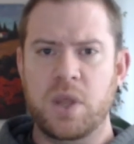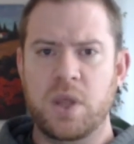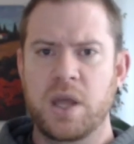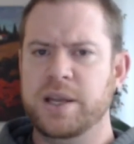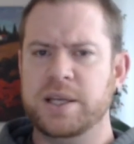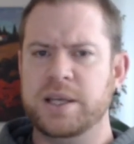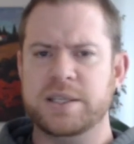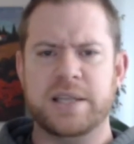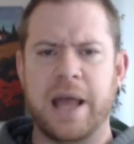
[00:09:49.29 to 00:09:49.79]
It
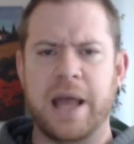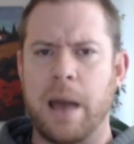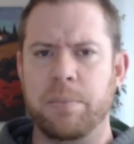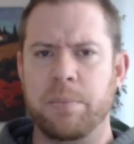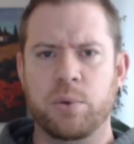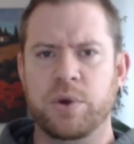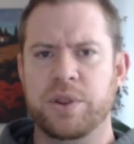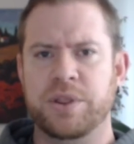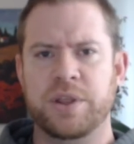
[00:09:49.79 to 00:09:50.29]
doesn't
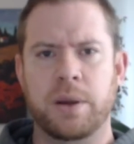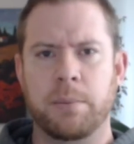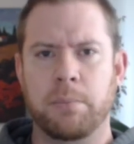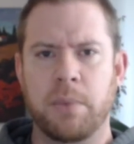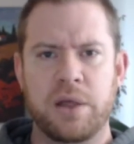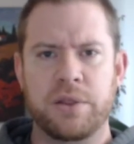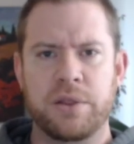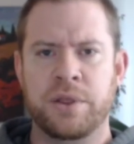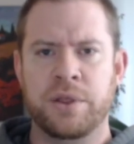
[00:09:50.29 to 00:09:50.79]
happen within a
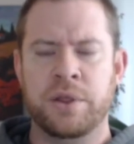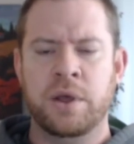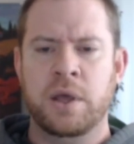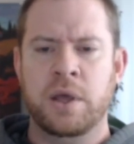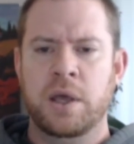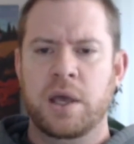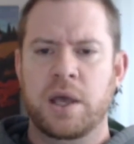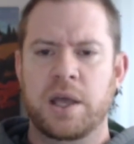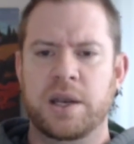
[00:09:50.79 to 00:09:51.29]
month.
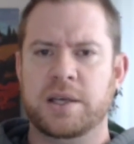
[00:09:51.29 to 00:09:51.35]
It